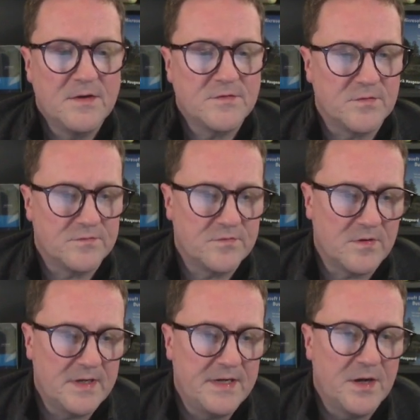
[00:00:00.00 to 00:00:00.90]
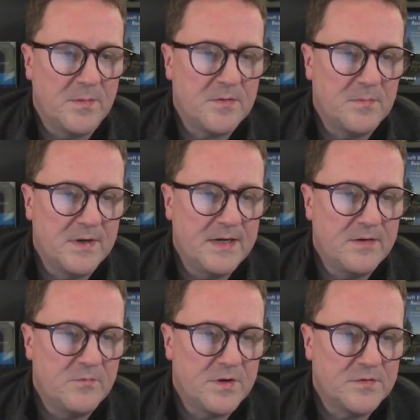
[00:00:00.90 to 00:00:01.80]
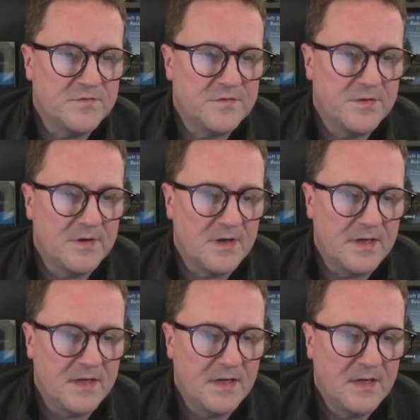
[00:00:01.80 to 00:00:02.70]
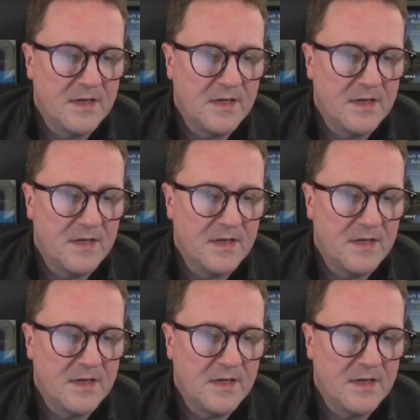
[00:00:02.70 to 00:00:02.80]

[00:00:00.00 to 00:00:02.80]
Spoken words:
So to clean it up completely, we could certainly